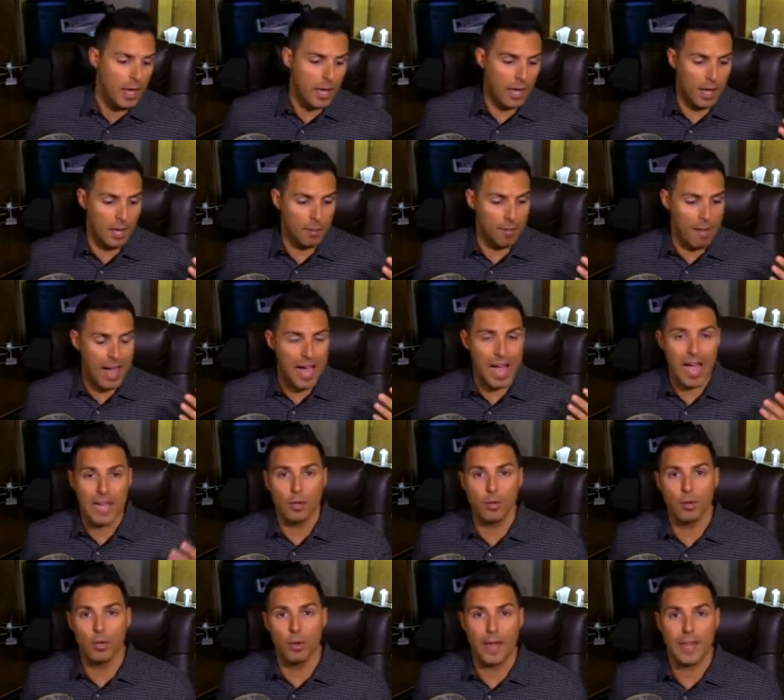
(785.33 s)
I
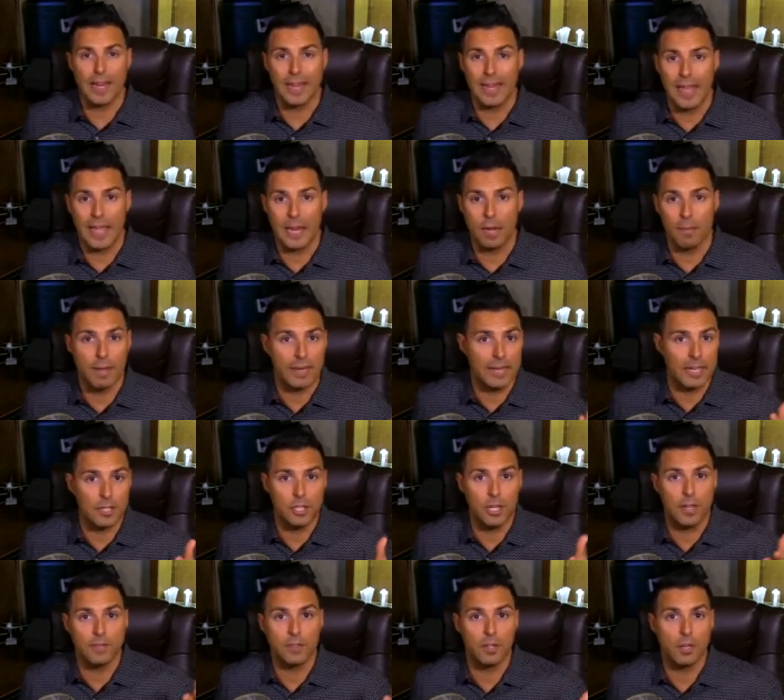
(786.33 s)
don't know how to get them. I
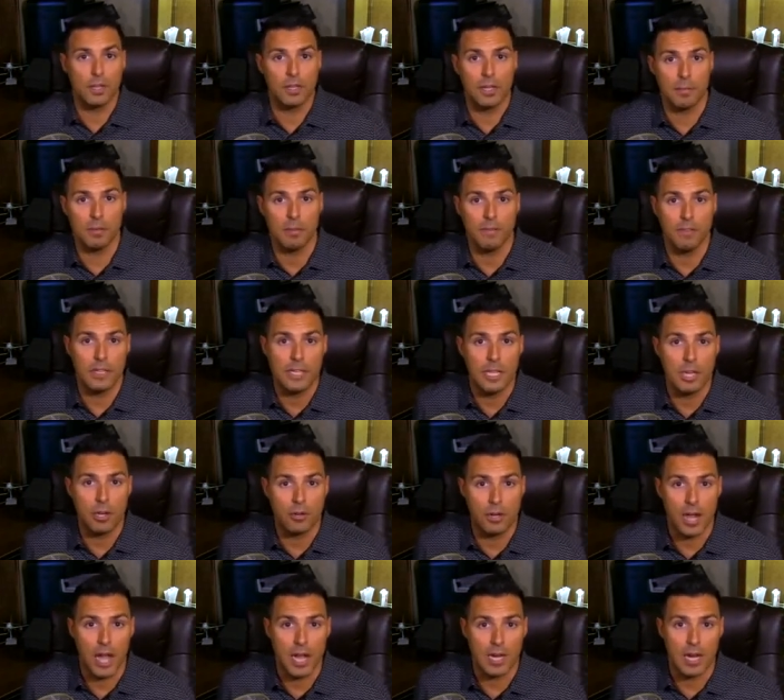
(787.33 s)
guess you have to go to
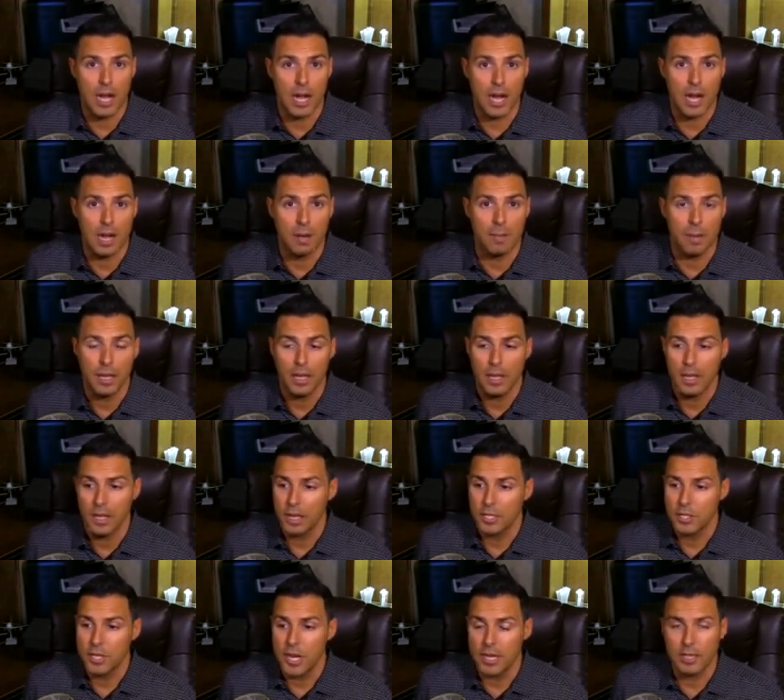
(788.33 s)
wvgear.com,
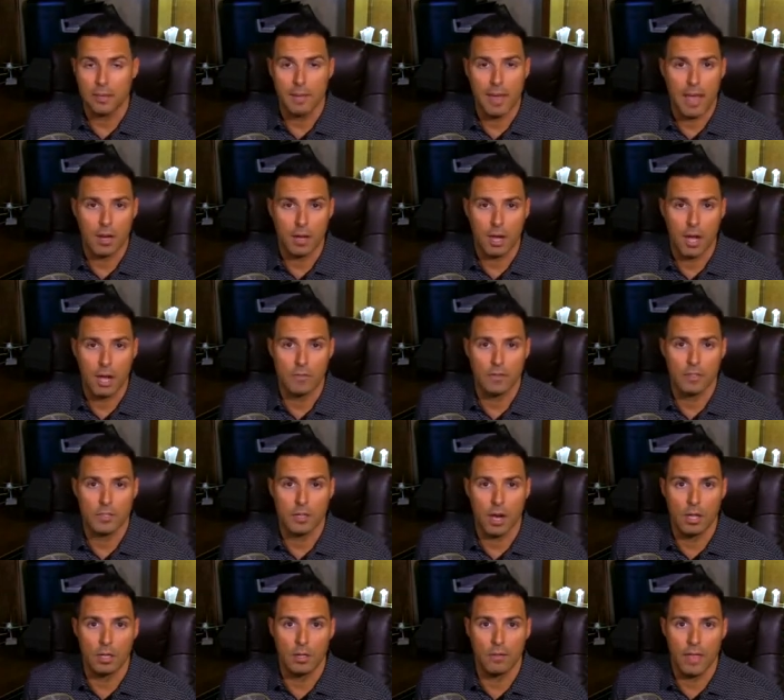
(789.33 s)
check the back office,
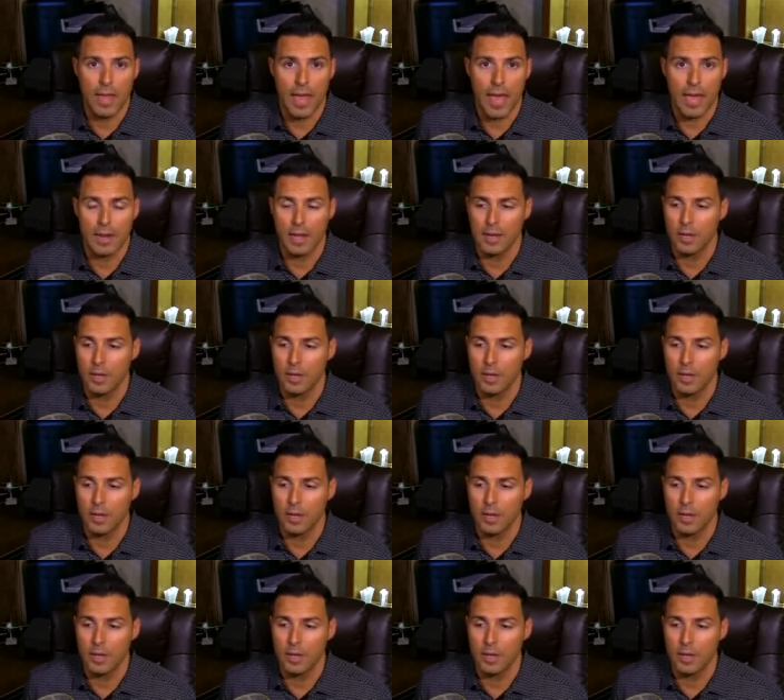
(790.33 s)
all of that.